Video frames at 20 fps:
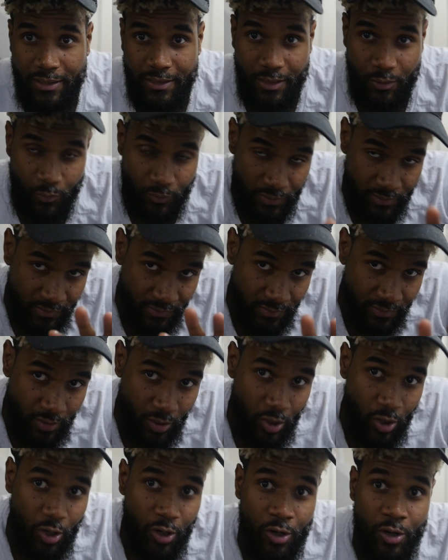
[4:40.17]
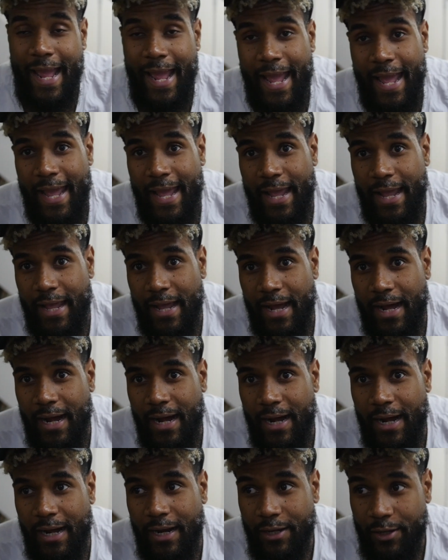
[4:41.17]
And I went and saw
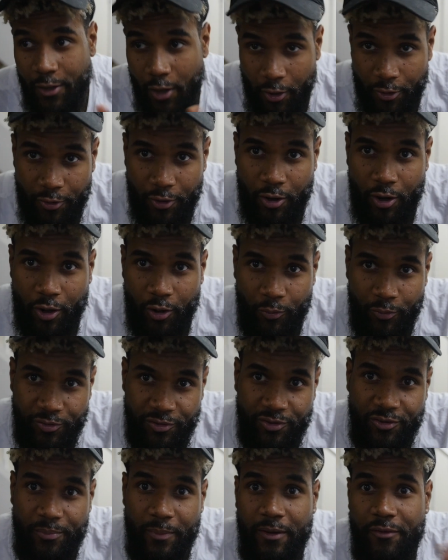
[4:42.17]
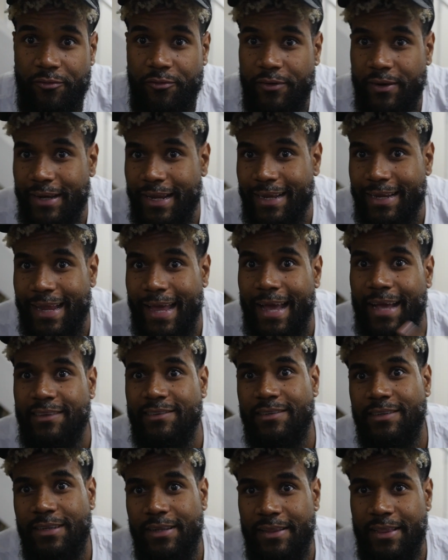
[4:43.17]
another colorist, because my friend had
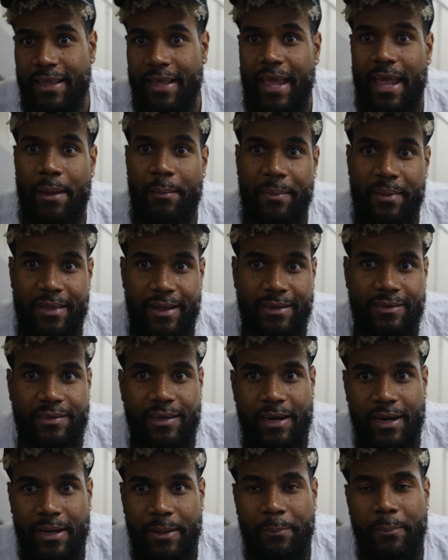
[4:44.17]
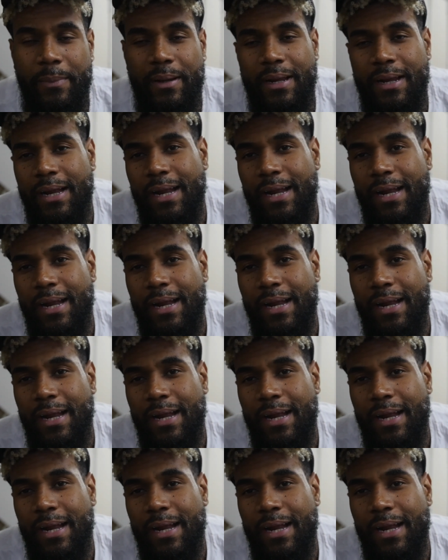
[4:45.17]
exited the game at that time.